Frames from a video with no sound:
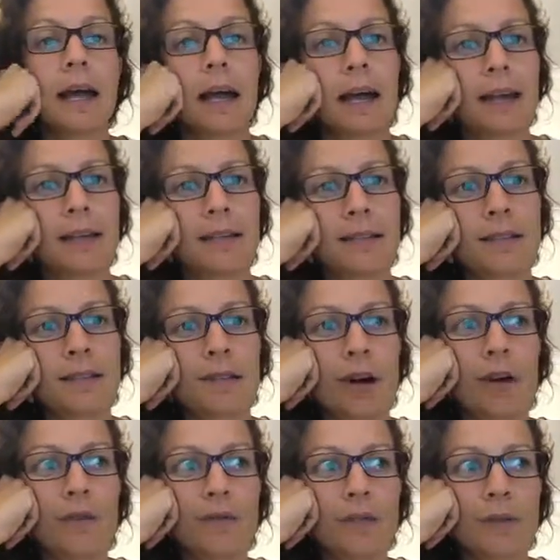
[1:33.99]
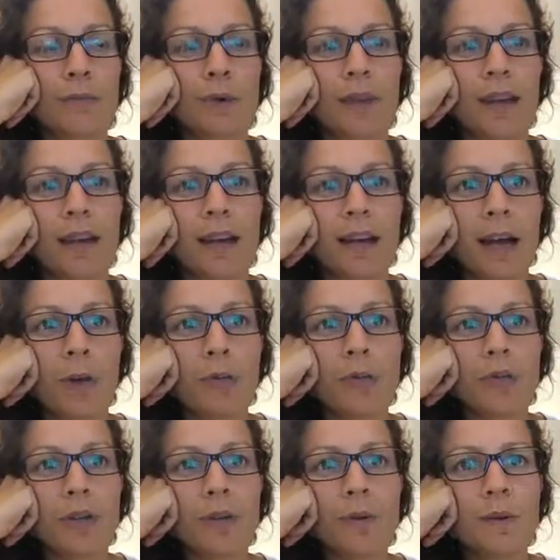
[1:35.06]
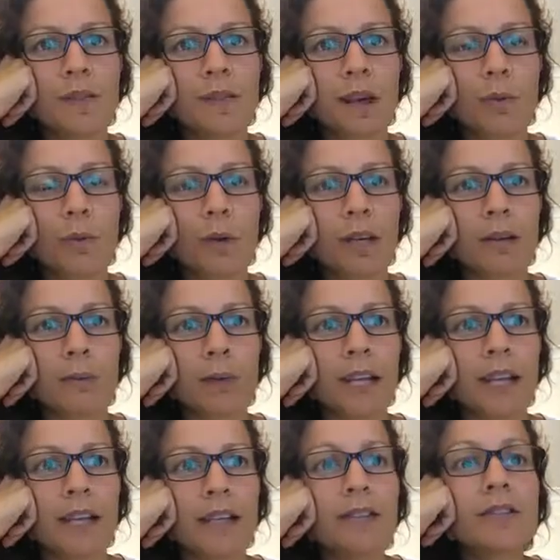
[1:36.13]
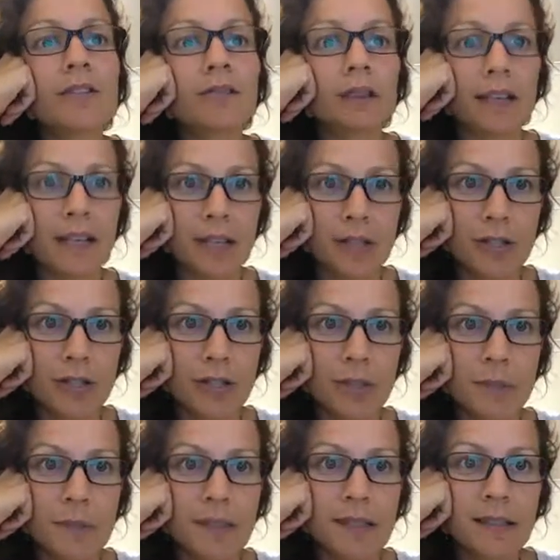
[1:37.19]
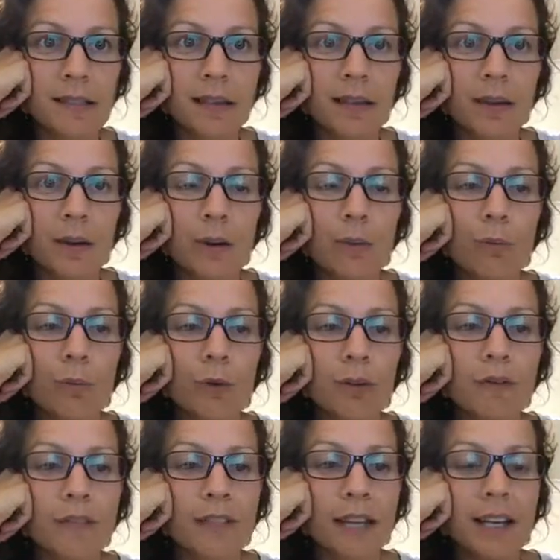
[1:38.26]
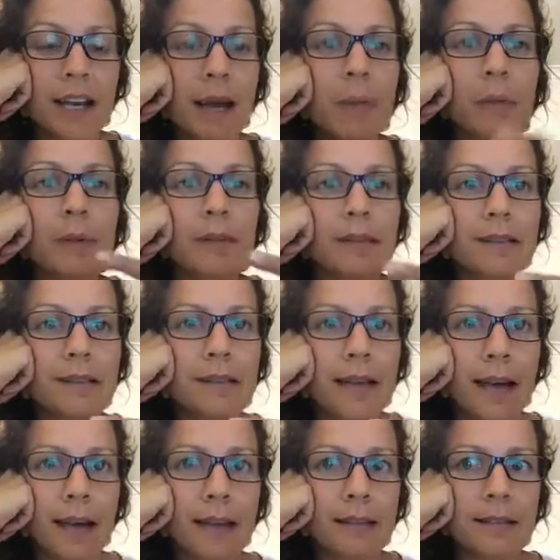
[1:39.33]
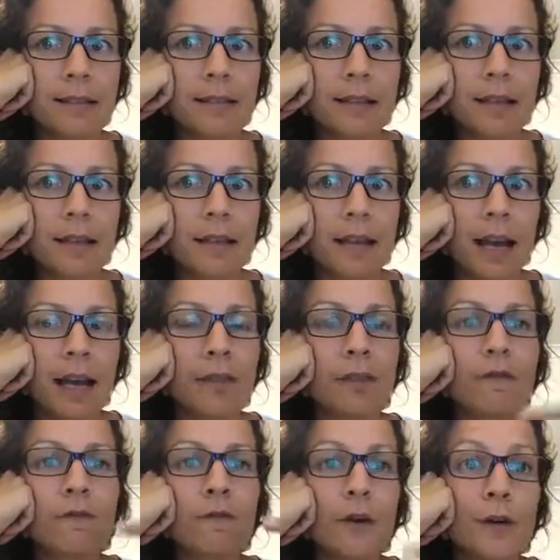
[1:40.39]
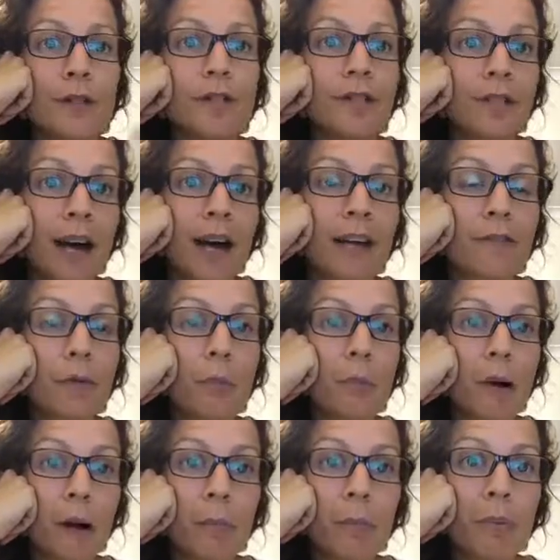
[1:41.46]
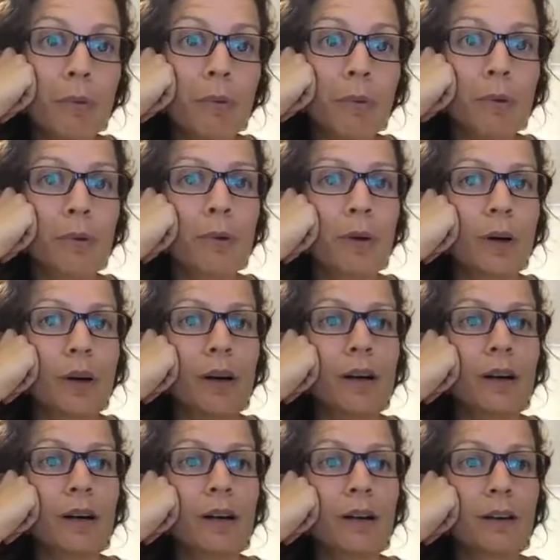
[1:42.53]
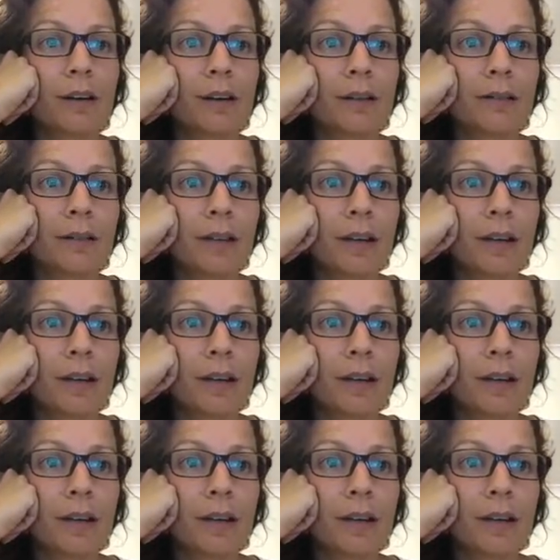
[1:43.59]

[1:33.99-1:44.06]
And often what that can happen too is that when we get into relationships, what often can happen is that at the first sign of a bump or a